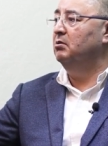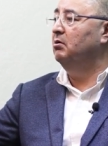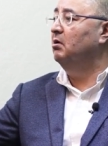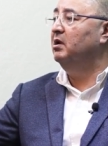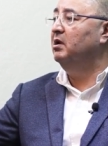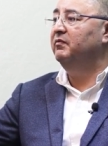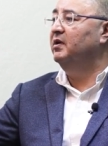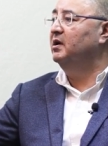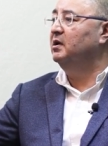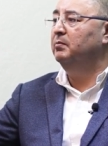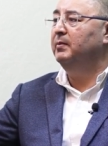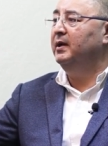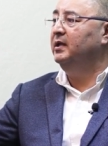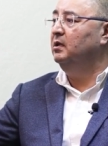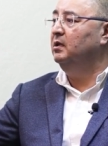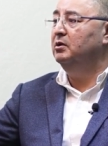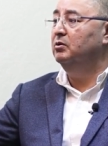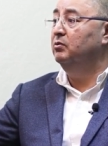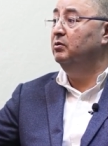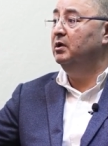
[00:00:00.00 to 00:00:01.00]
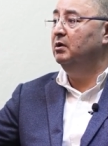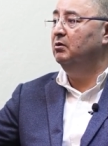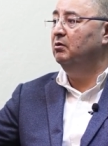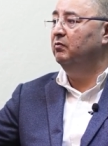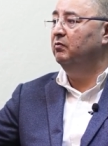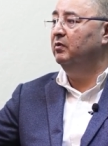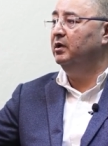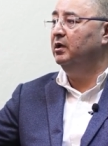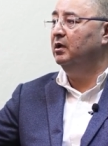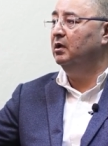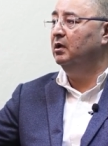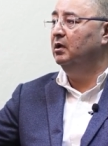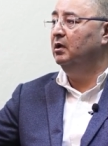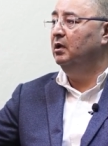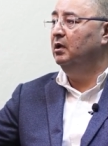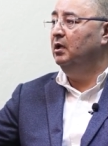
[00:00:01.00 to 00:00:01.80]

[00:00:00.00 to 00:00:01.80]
not affected by the union over there.